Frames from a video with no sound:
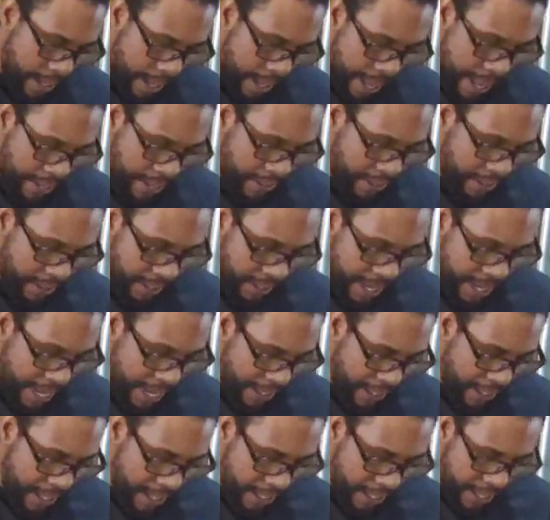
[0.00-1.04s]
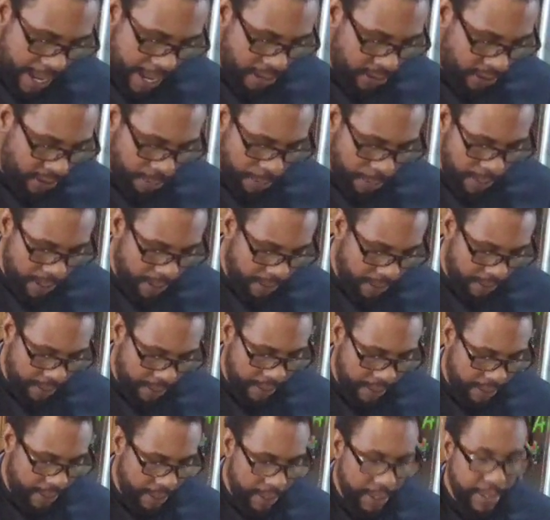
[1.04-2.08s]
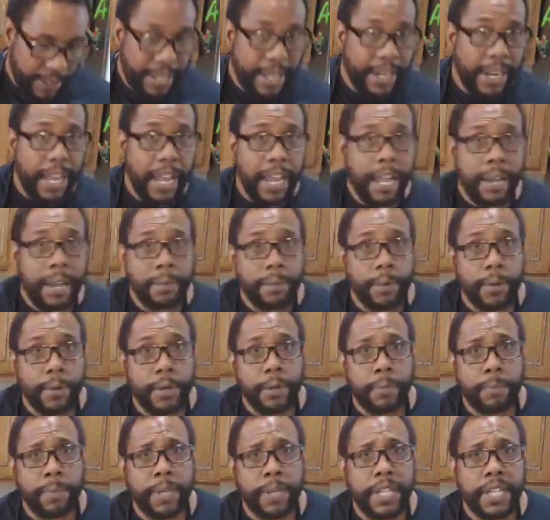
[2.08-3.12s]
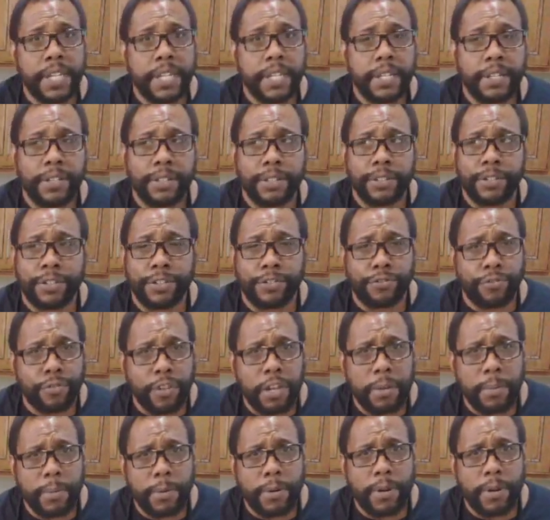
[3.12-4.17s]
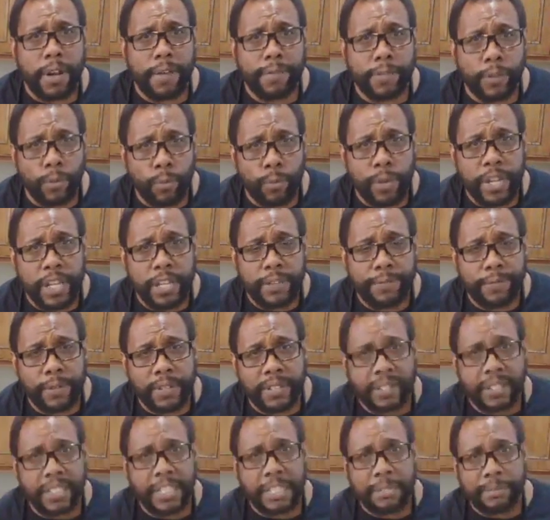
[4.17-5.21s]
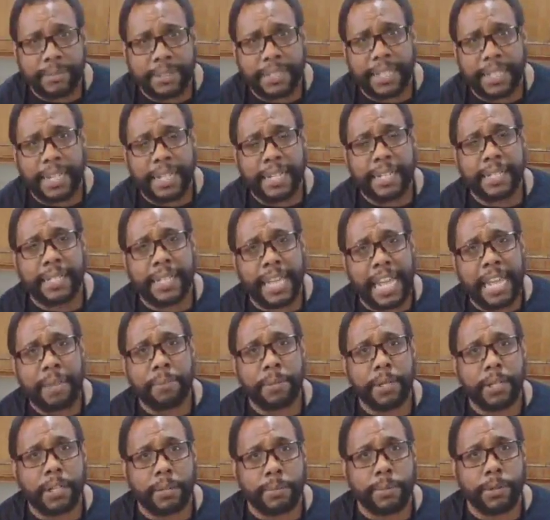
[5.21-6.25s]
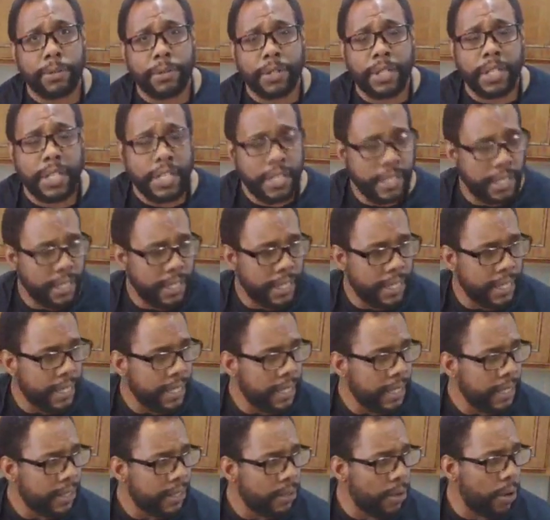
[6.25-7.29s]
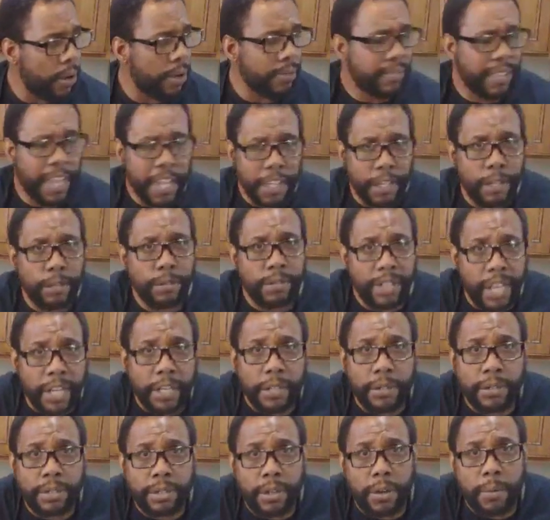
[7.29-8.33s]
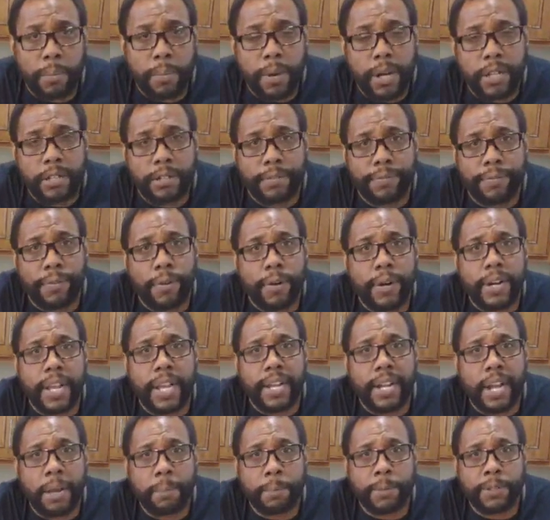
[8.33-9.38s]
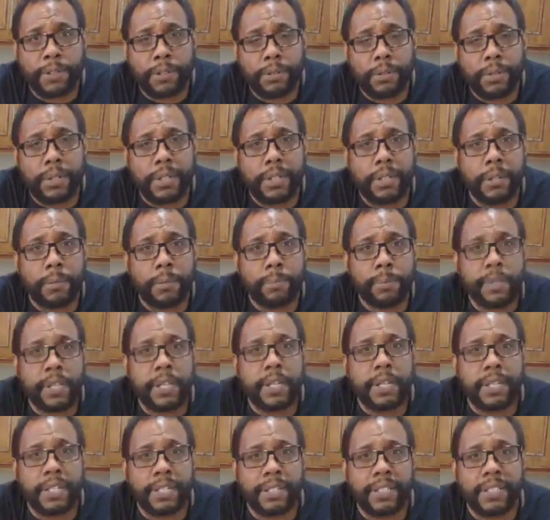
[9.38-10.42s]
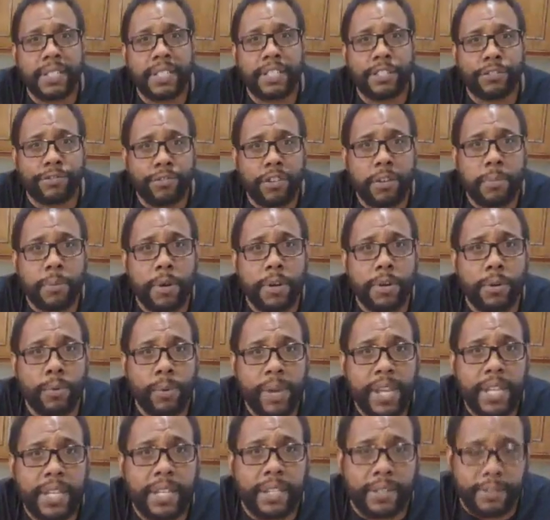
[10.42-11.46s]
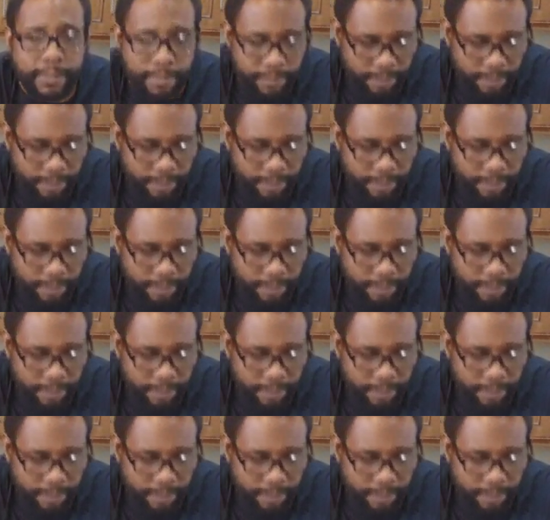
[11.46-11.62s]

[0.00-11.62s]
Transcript: I just got the announcement that I will be Streamer of the Week for Slate 10 Gaming Community. So thank you so much for that opportunity to be listed as Streamer of the Week.